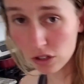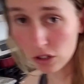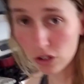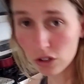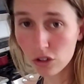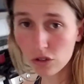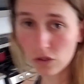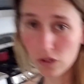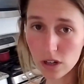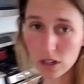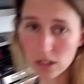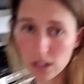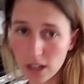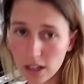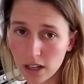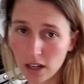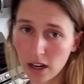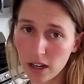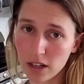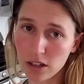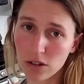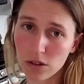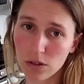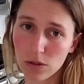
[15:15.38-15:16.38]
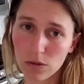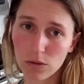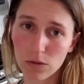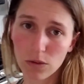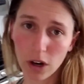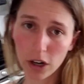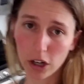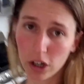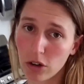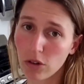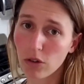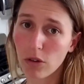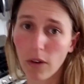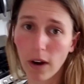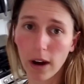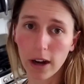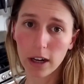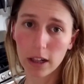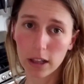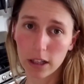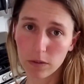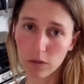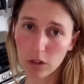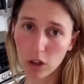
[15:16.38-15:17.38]
surgeries, I do
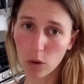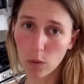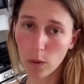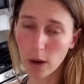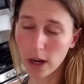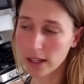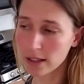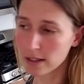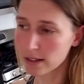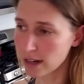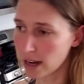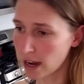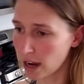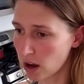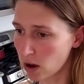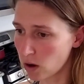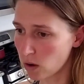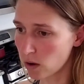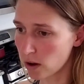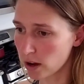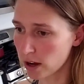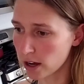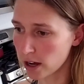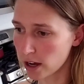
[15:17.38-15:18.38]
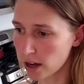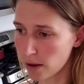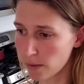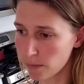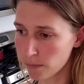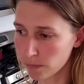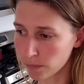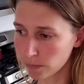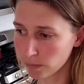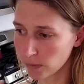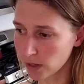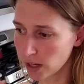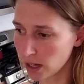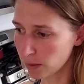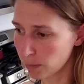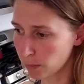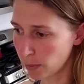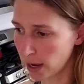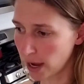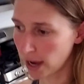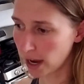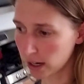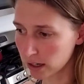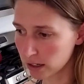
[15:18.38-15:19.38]
great at lifting weights now.
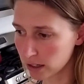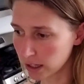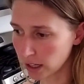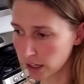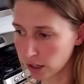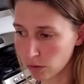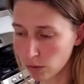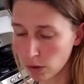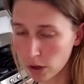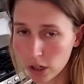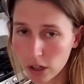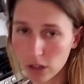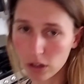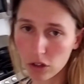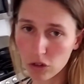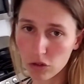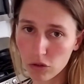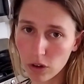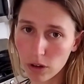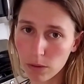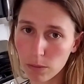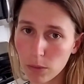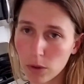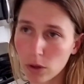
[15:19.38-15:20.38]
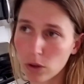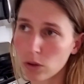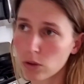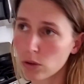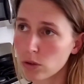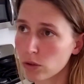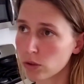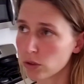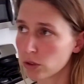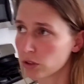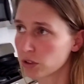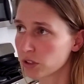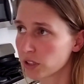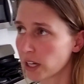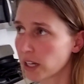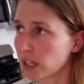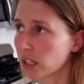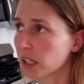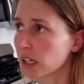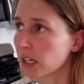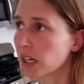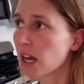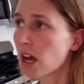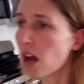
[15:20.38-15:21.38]
Impact, like running on the treadmill or
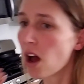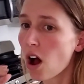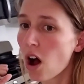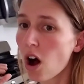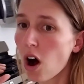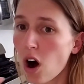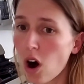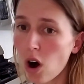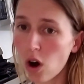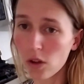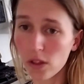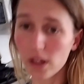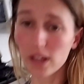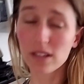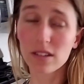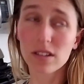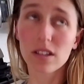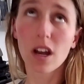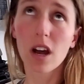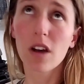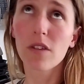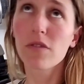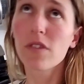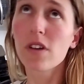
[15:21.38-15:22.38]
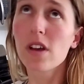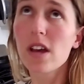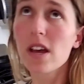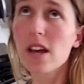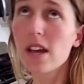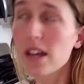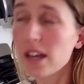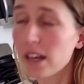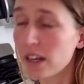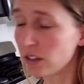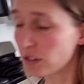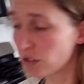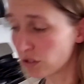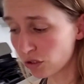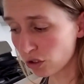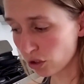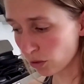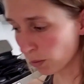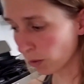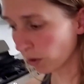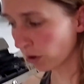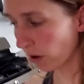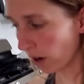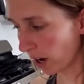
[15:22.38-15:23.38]
cycling, all that stuff is
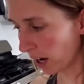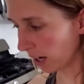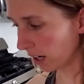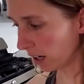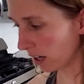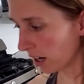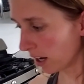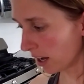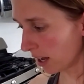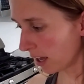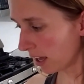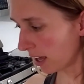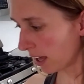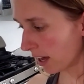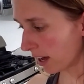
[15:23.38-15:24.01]
super great.